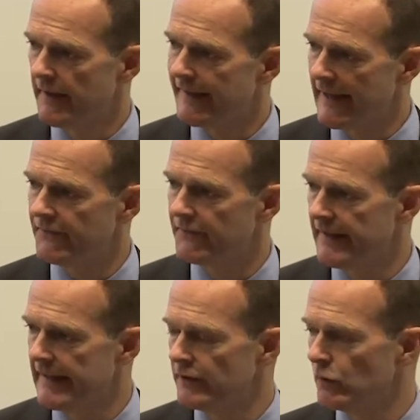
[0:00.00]
against
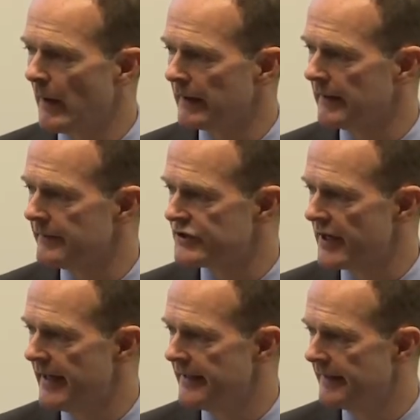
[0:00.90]
the illegal wildlife
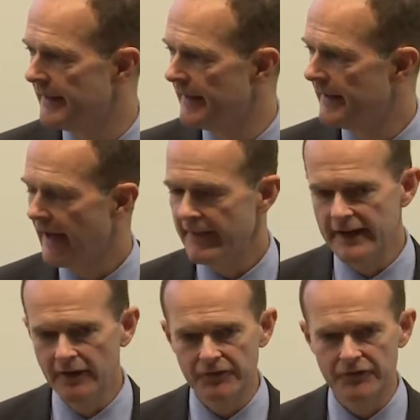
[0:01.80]
trade. And
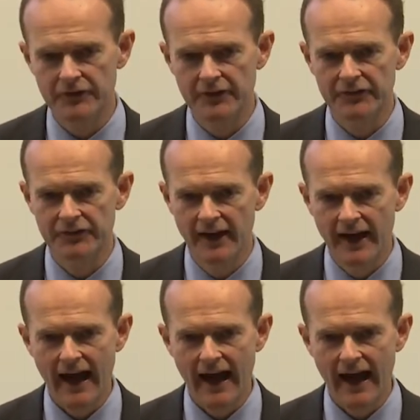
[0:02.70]
the answer is